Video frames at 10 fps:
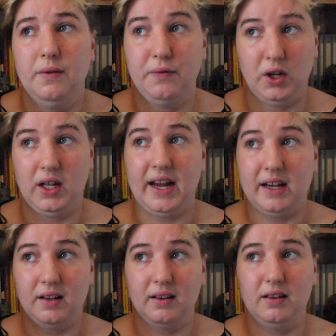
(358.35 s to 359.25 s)
for
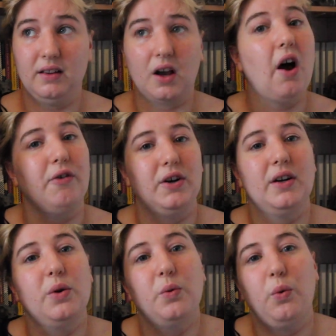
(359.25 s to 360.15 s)
like the current
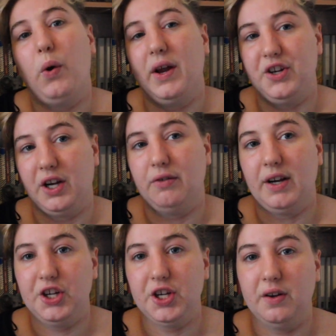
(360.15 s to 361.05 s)
queer
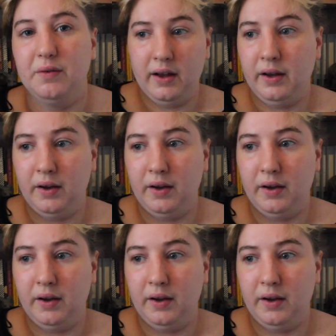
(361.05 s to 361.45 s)
generation of